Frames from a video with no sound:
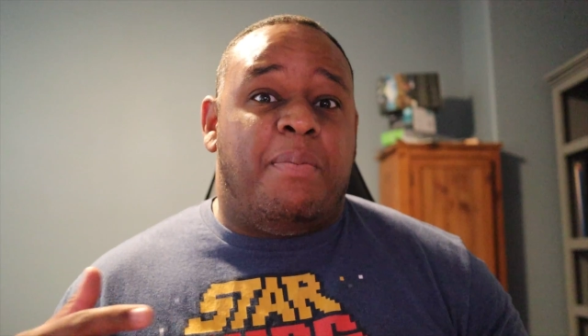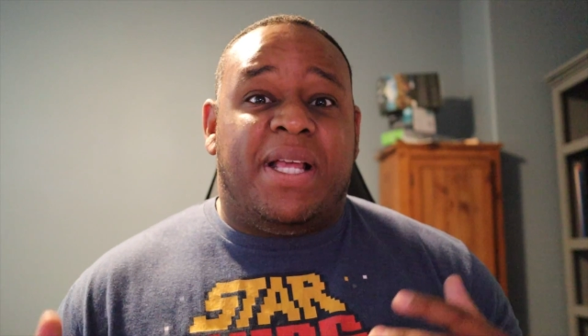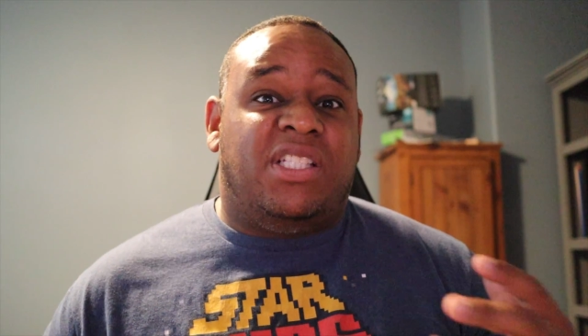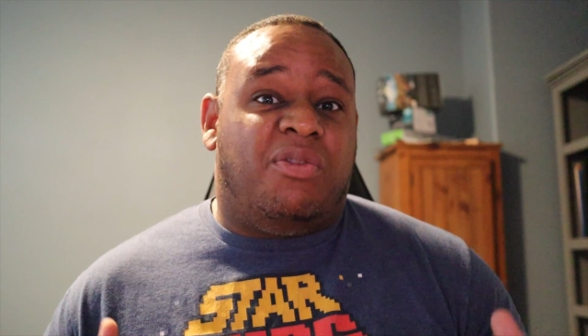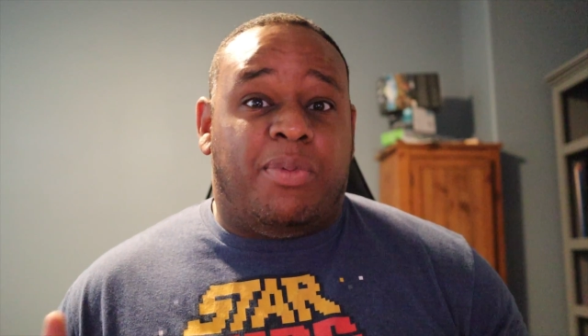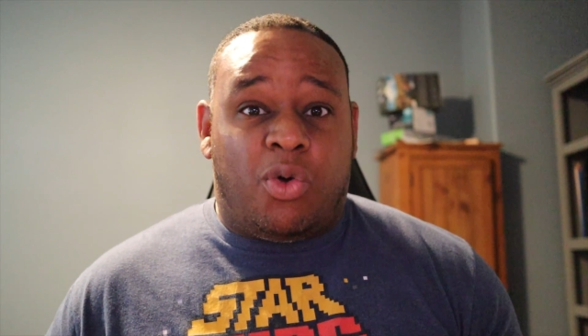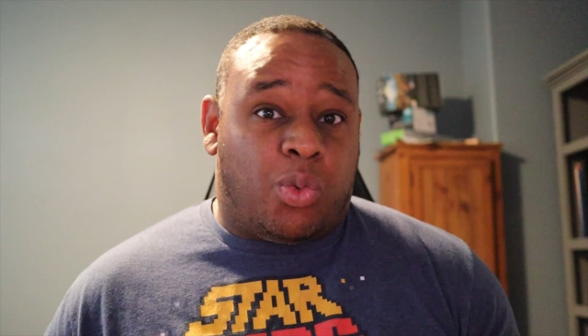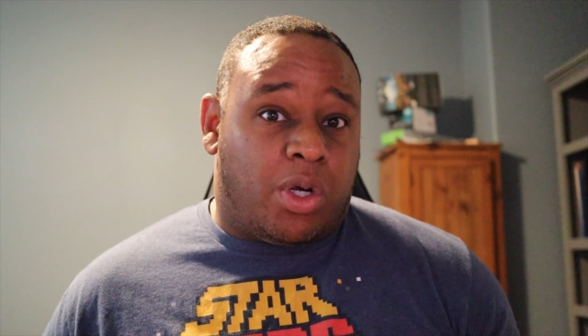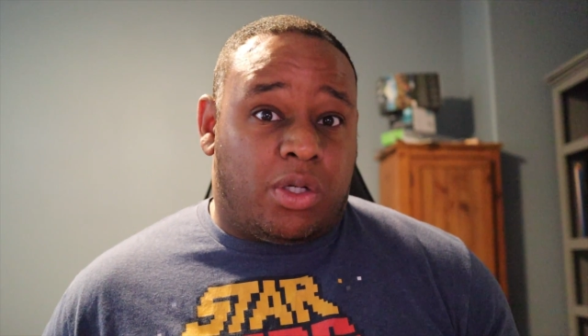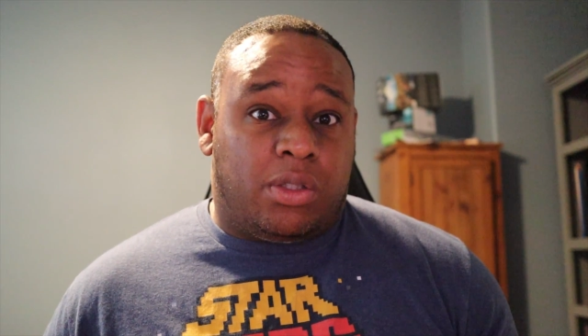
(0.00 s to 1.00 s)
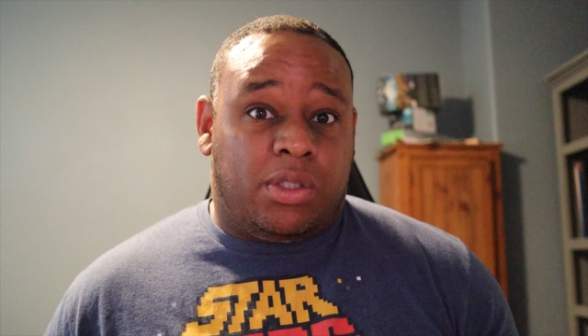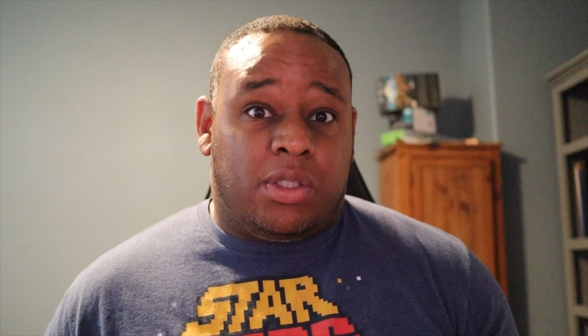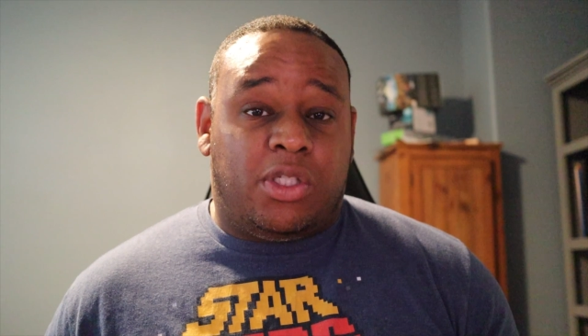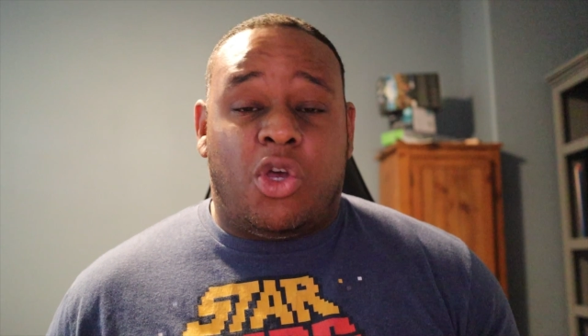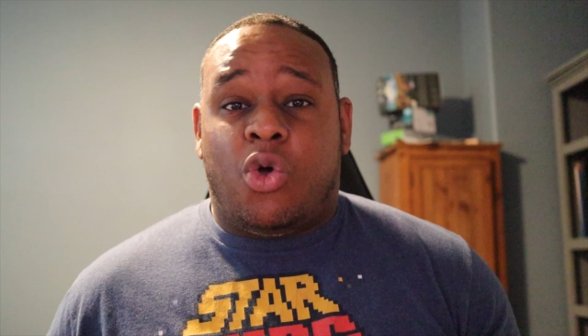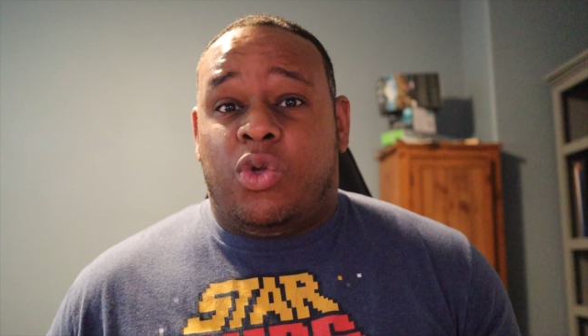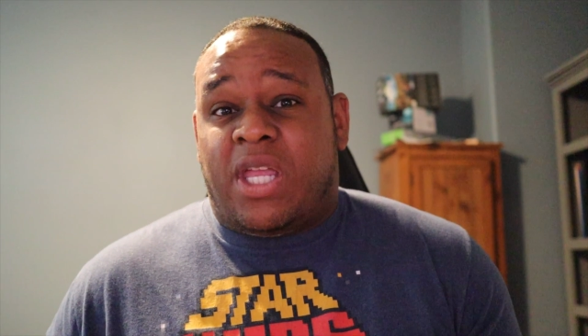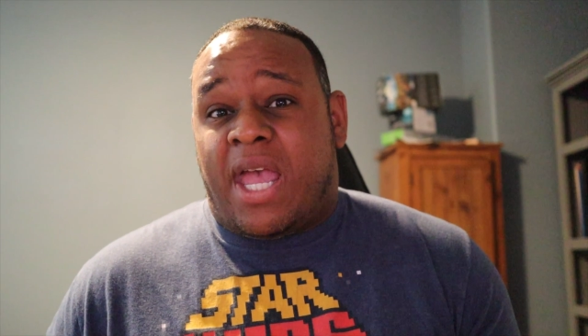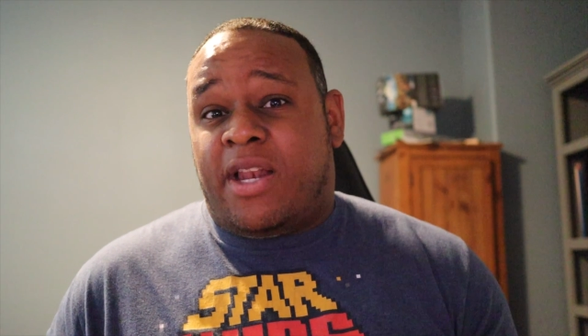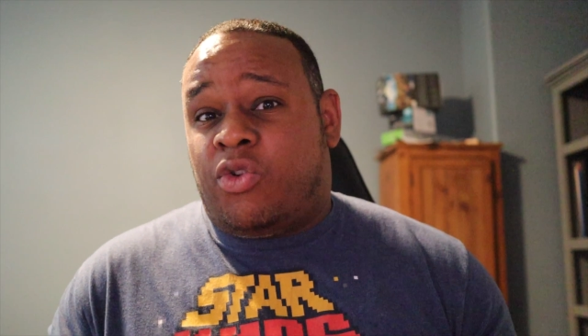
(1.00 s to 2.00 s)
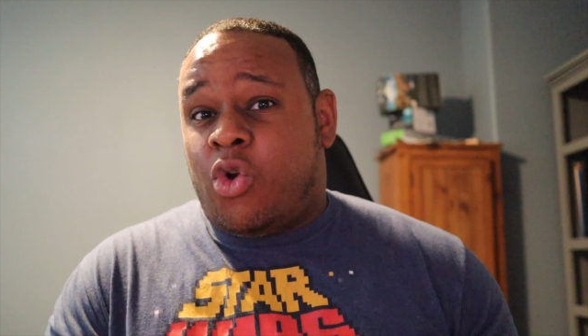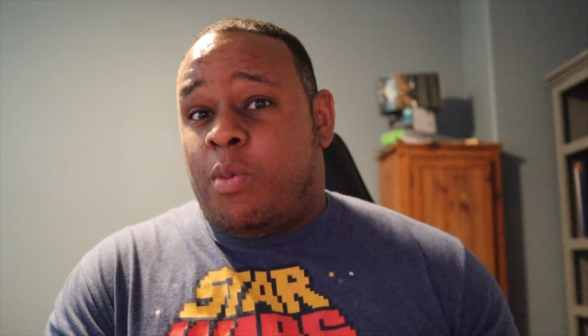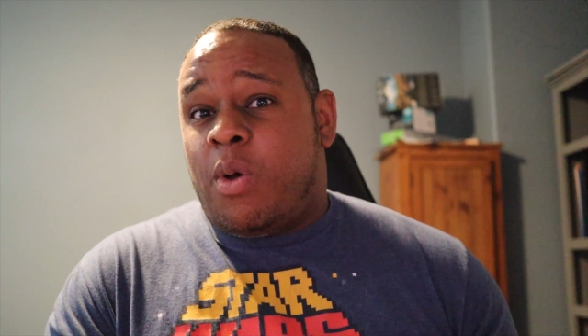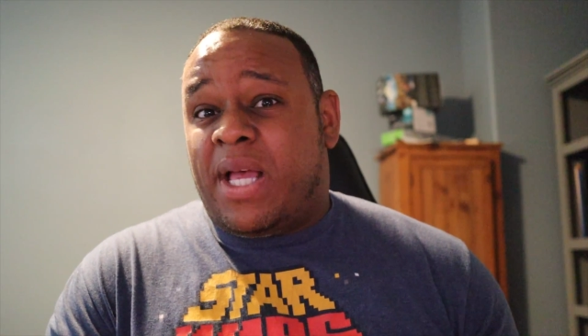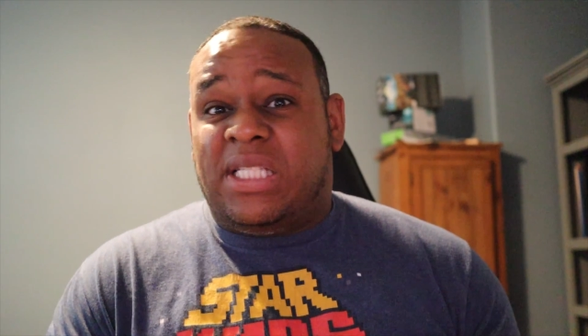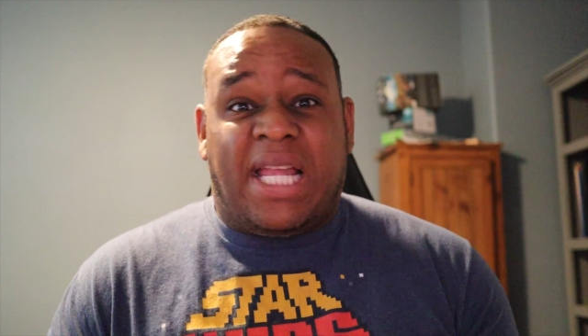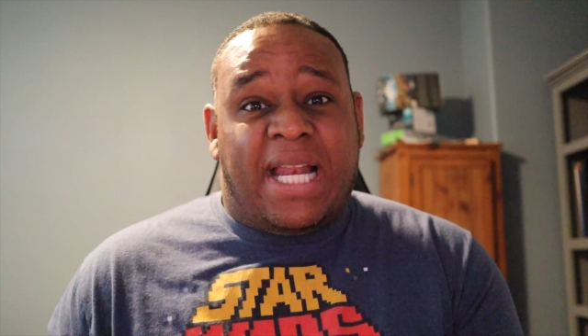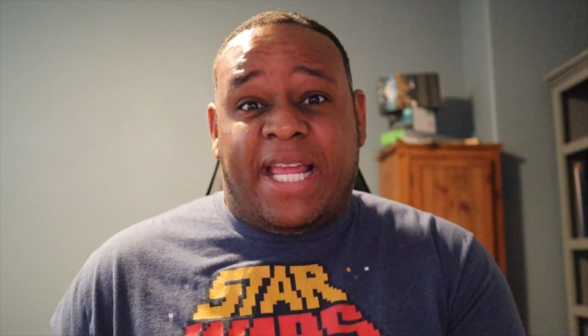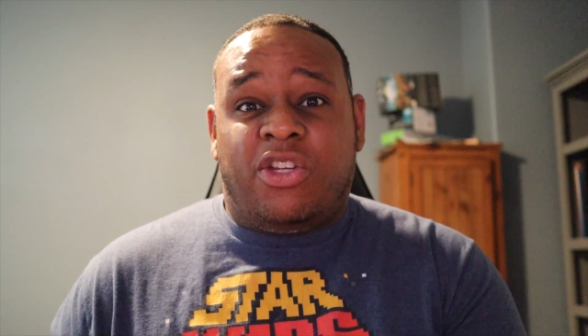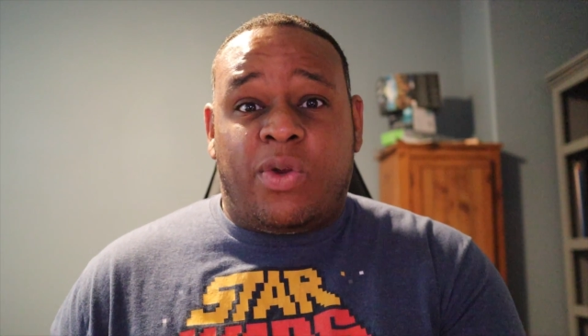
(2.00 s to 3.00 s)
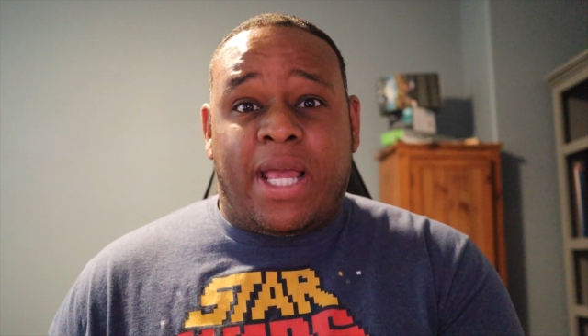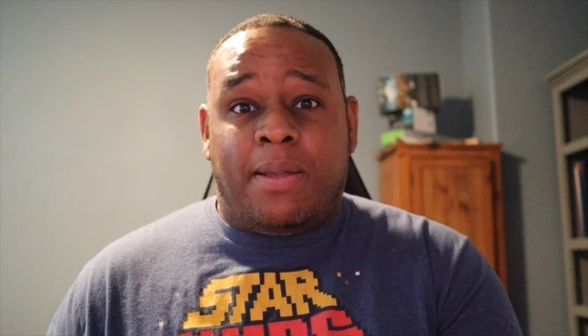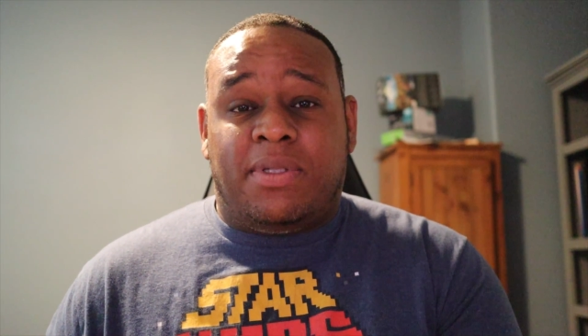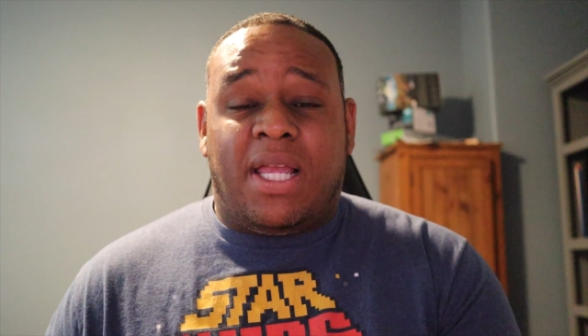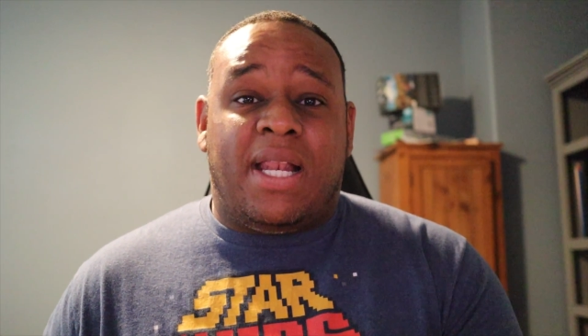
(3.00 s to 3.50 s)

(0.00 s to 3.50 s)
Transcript: the best of both worlds. So you had Chrome O S and Android apps,